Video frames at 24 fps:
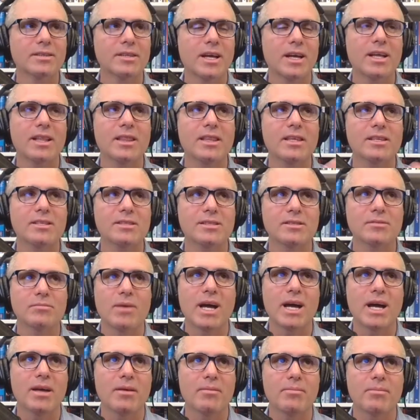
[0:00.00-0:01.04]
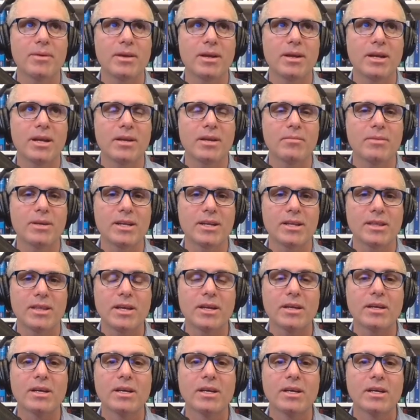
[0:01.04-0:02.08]
and this is my opinion but i
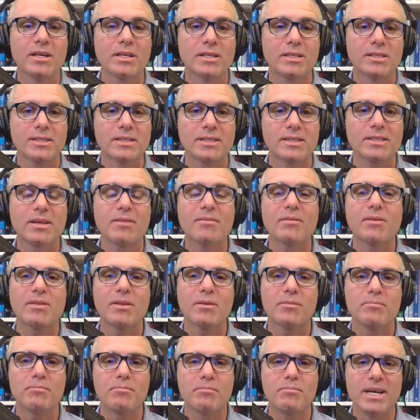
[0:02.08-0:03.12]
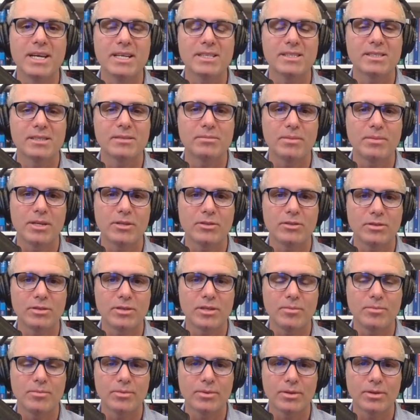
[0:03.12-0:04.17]
think some of the best
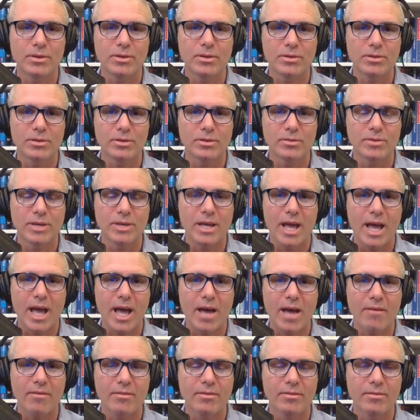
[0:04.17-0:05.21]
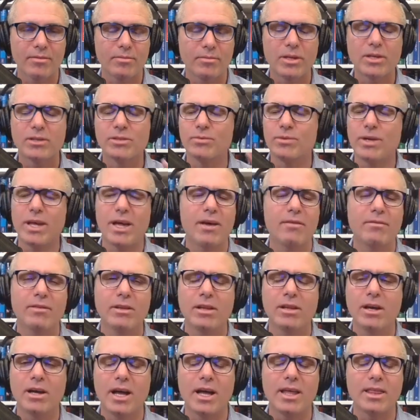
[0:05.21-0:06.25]
specialty protocols we have because we have a
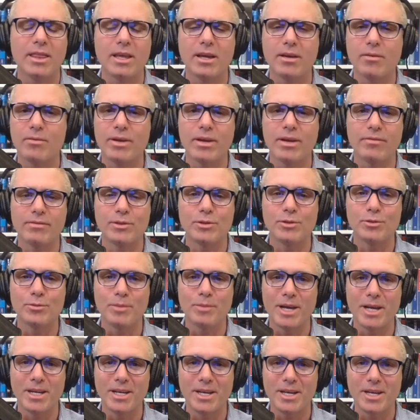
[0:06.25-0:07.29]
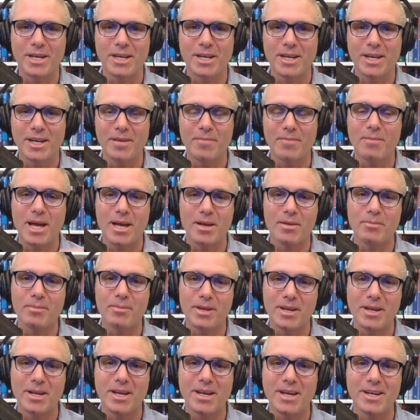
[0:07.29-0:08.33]
lot i think we have too many in my
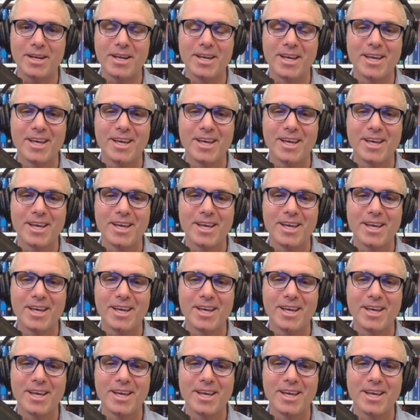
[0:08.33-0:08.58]
opinion